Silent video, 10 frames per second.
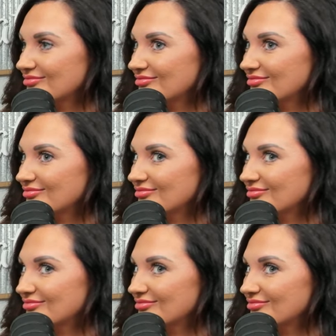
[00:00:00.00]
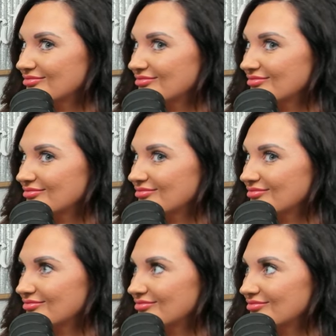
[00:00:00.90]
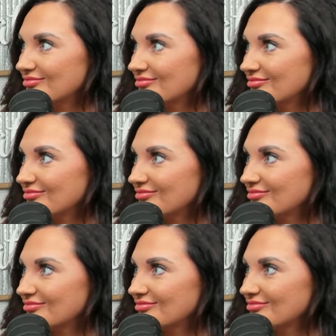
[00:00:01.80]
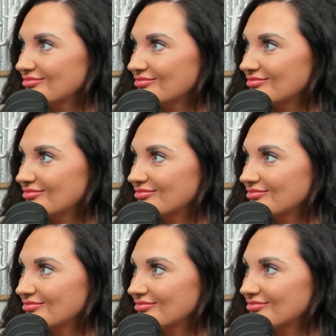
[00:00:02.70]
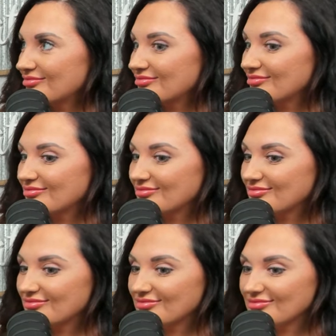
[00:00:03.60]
[no speech]